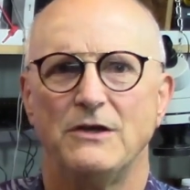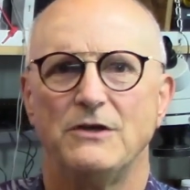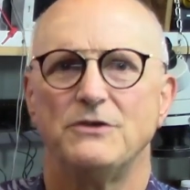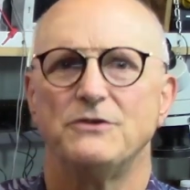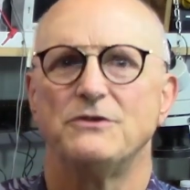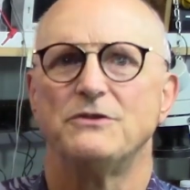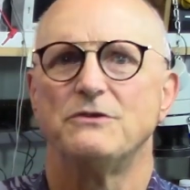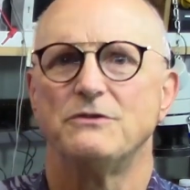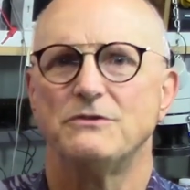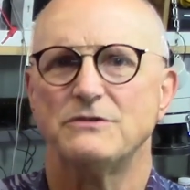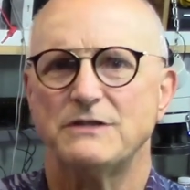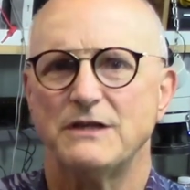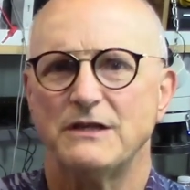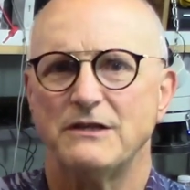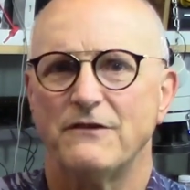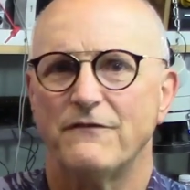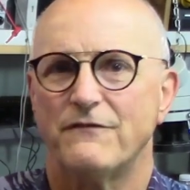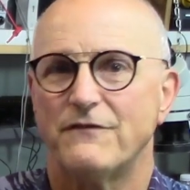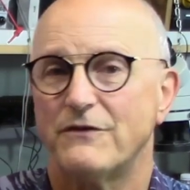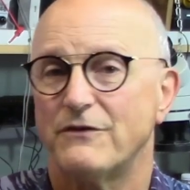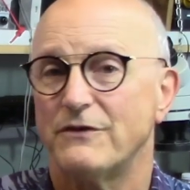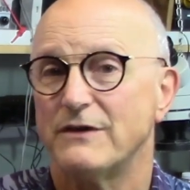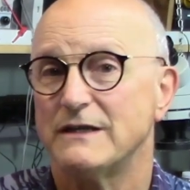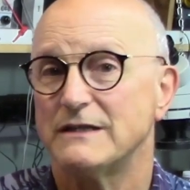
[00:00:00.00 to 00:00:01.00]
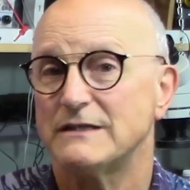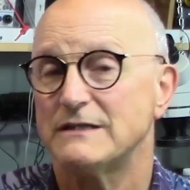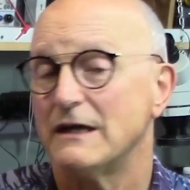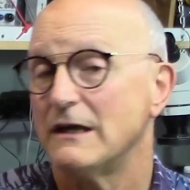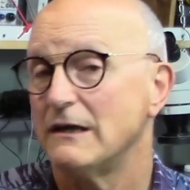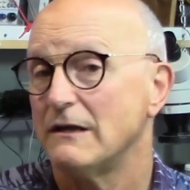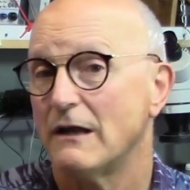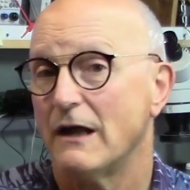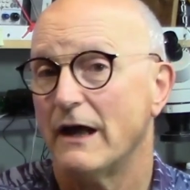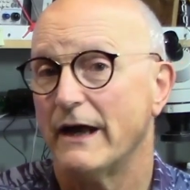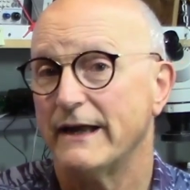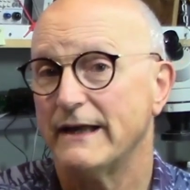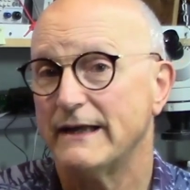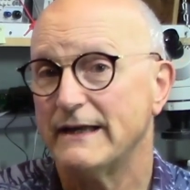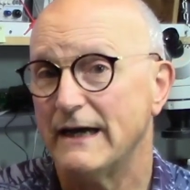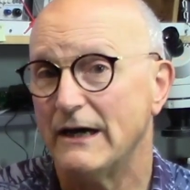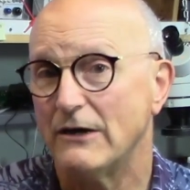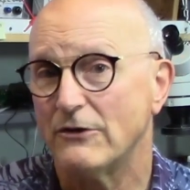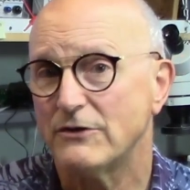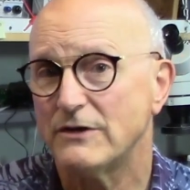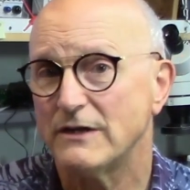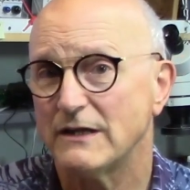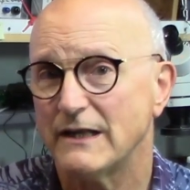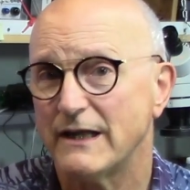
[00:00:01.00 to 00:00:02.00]
Using the various online
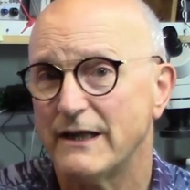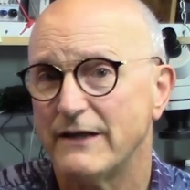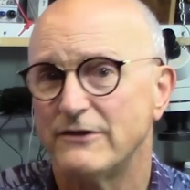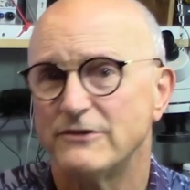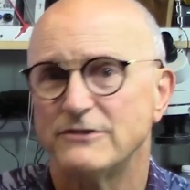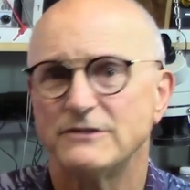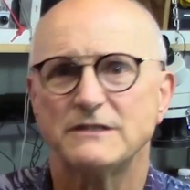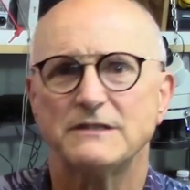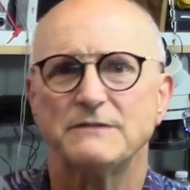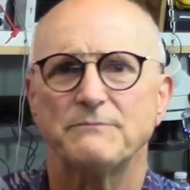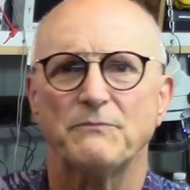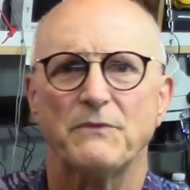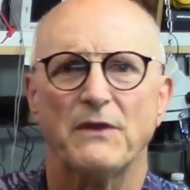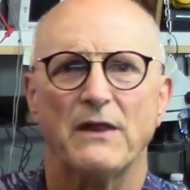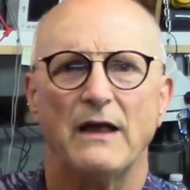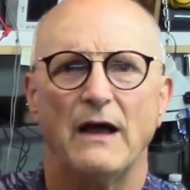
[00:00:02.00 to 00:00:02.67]
calculators,